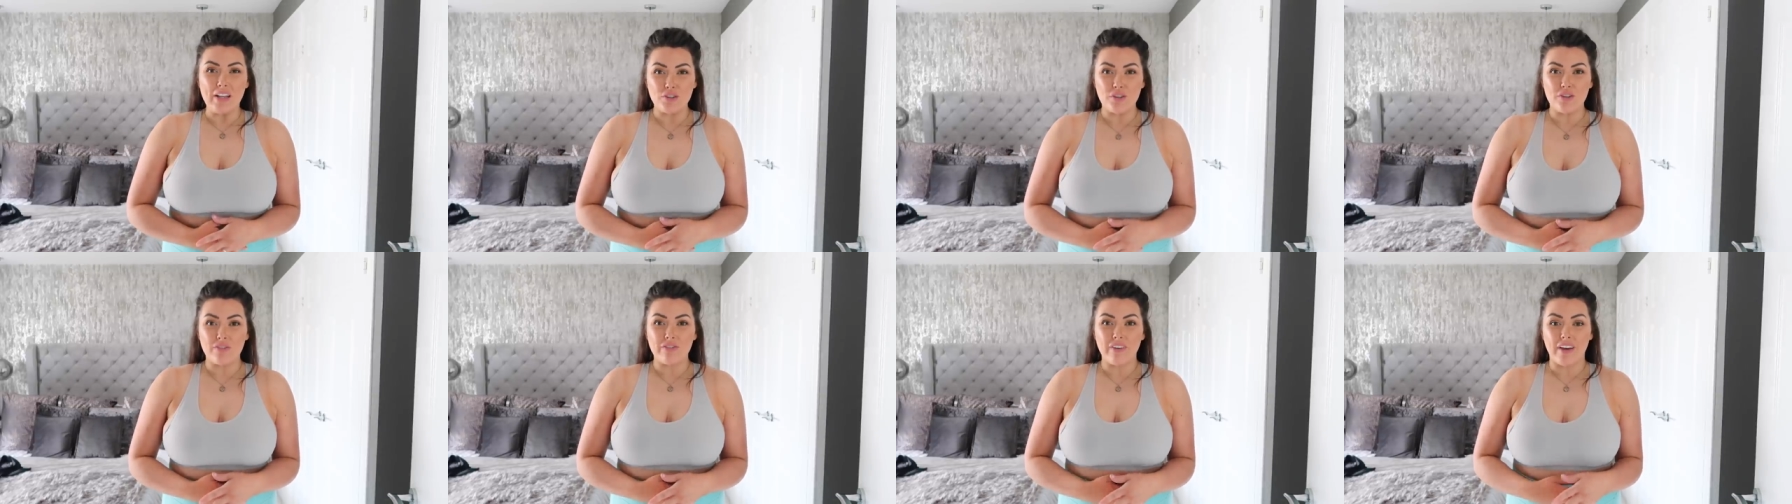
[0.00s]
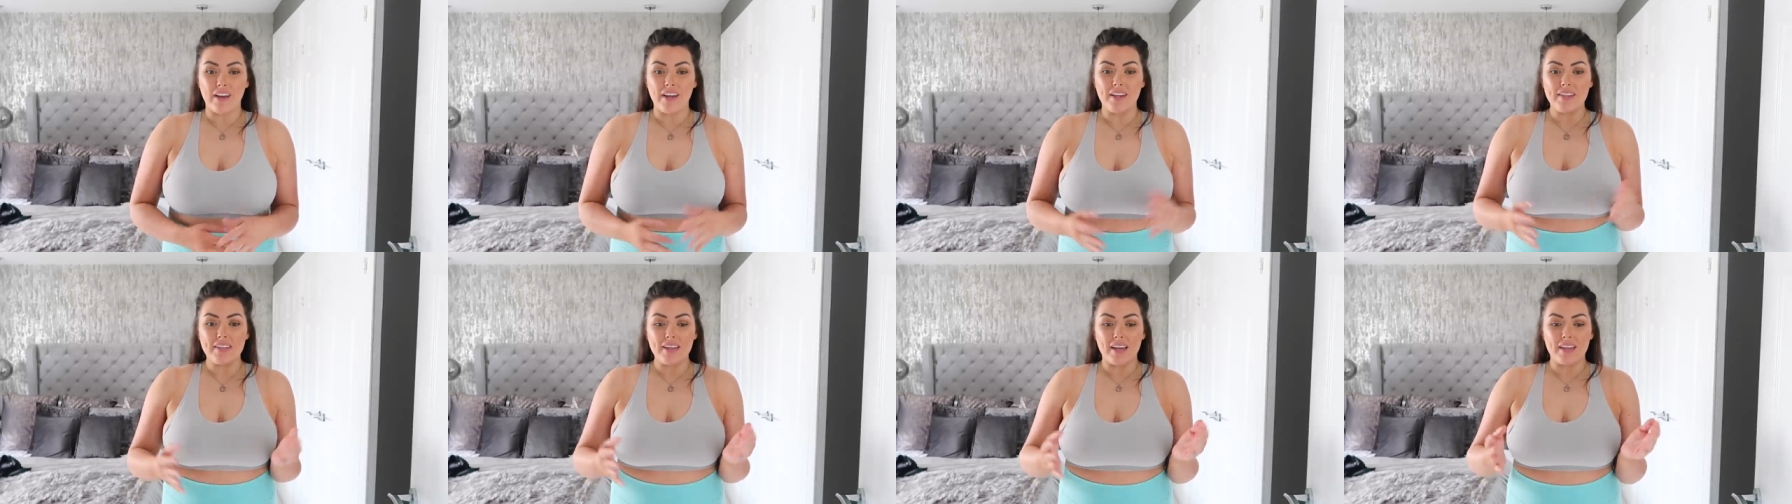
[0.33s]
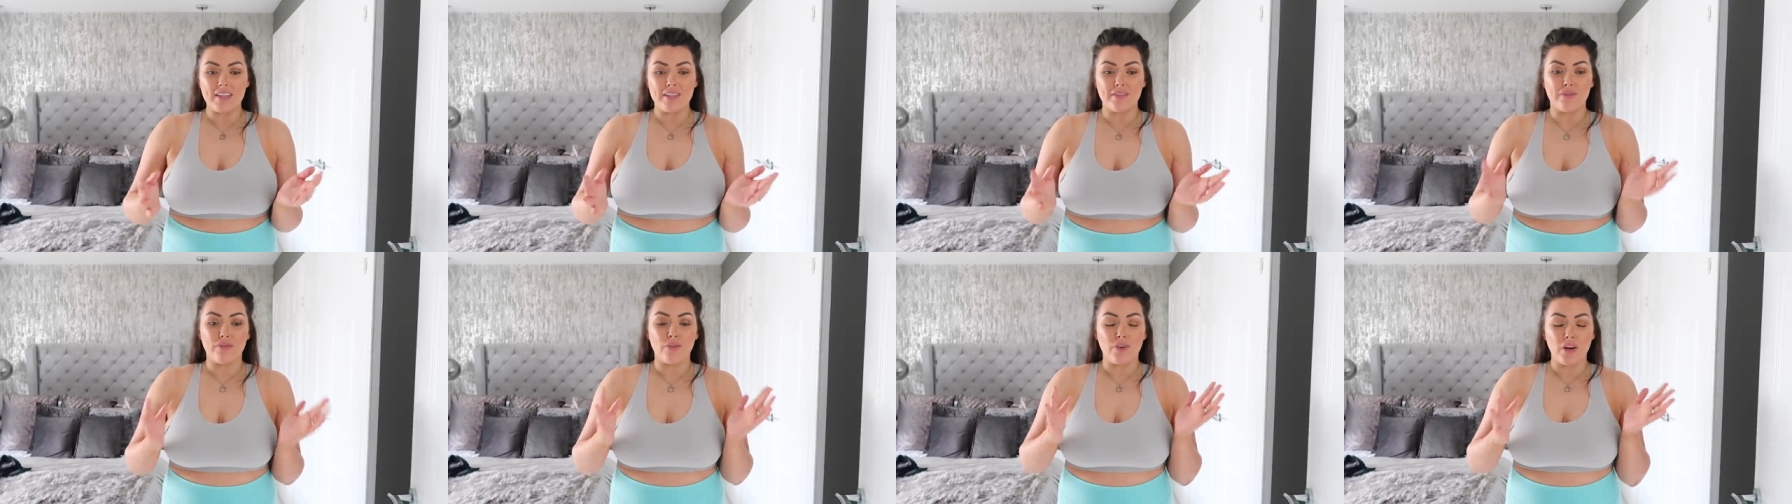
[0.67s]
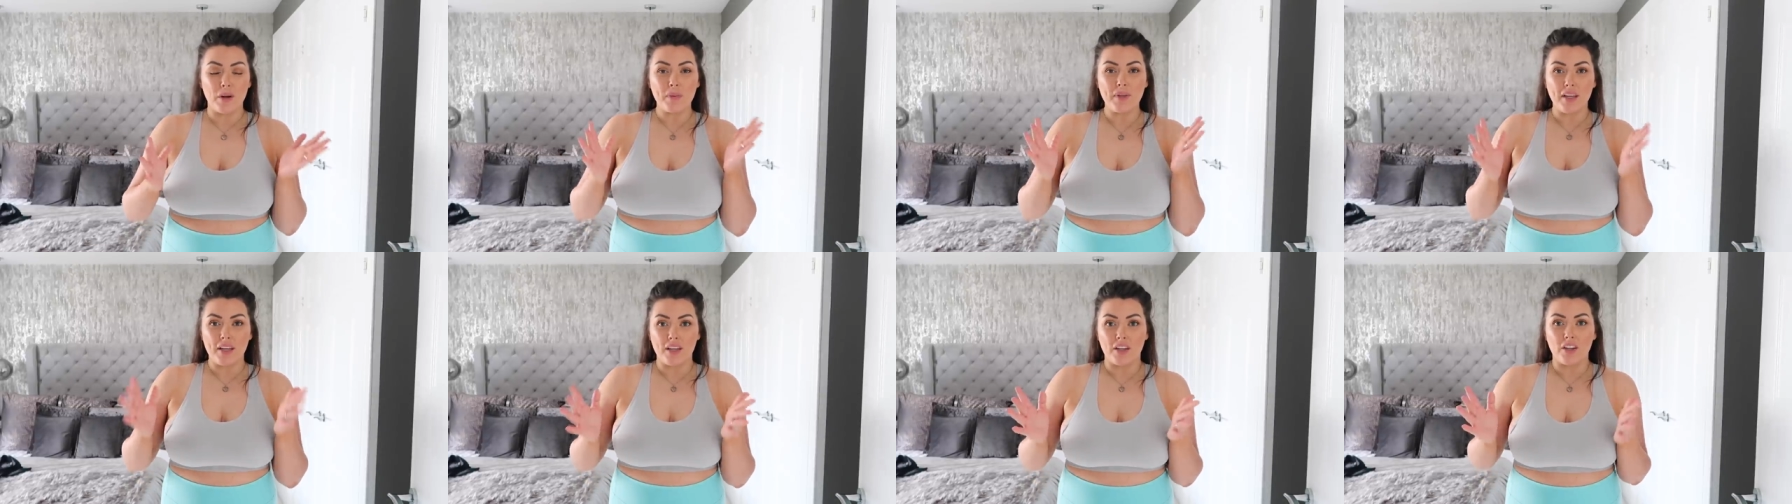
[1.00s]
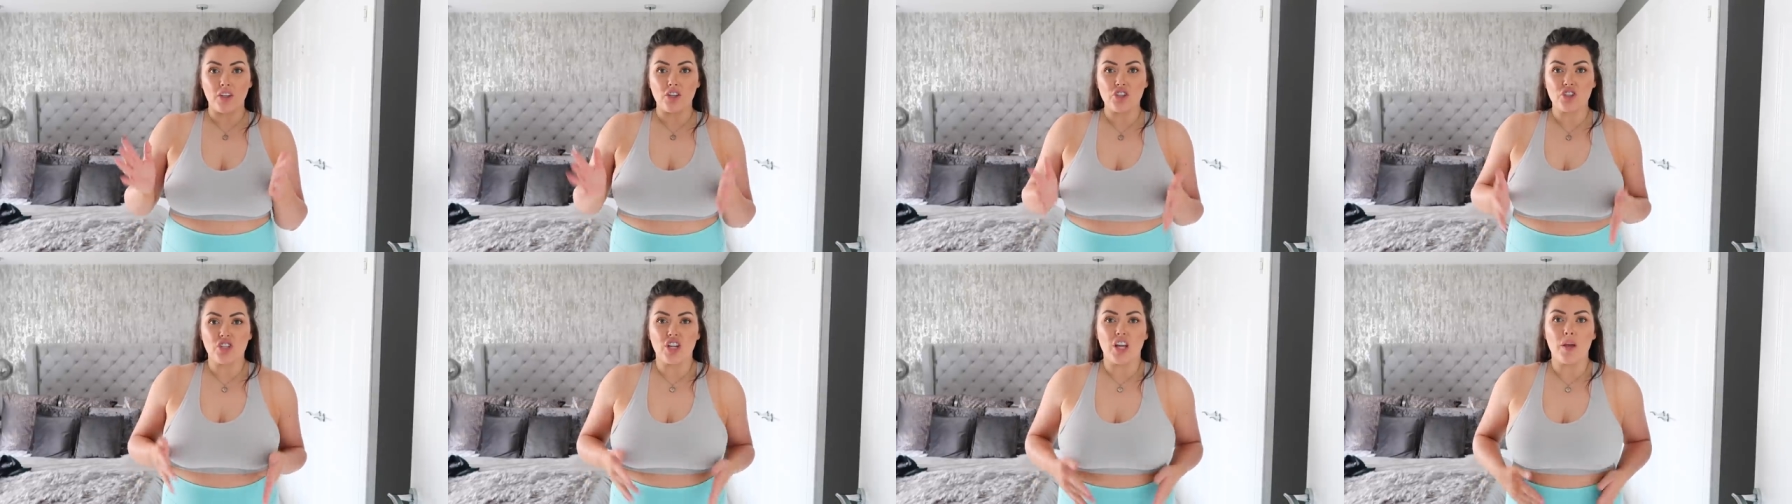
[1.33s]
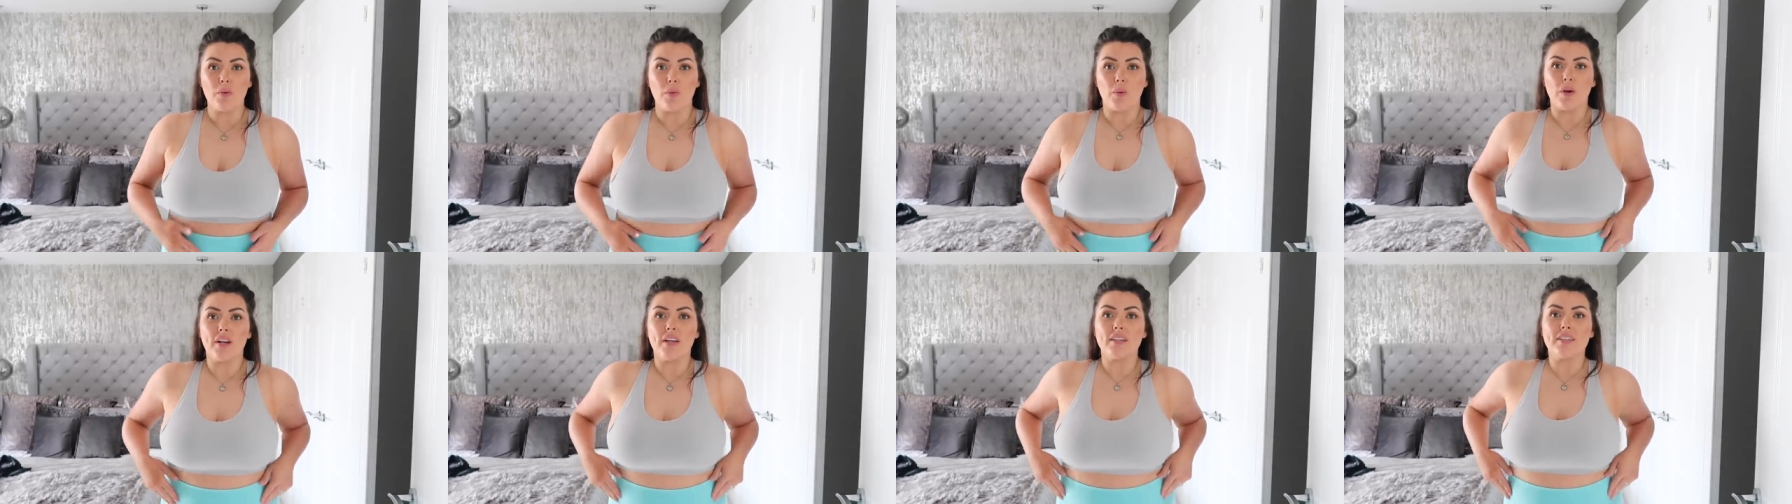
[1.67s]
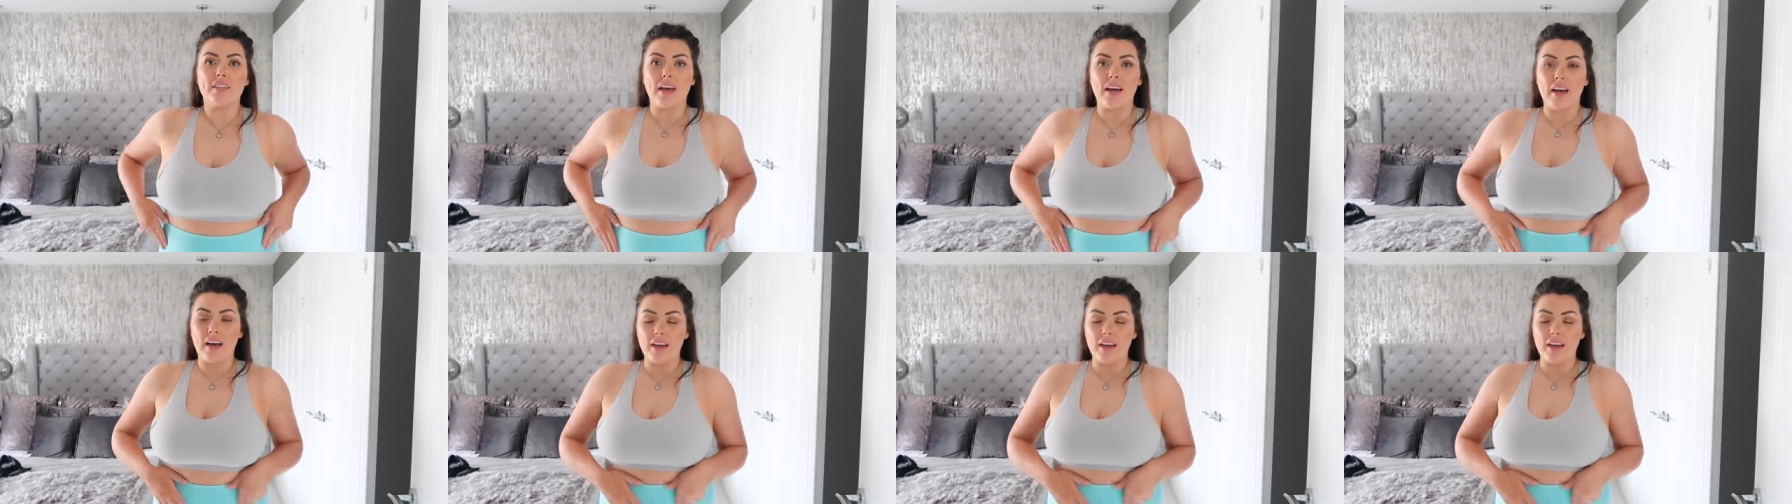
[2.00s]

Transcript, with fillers: I do find is for a particular shape whereas the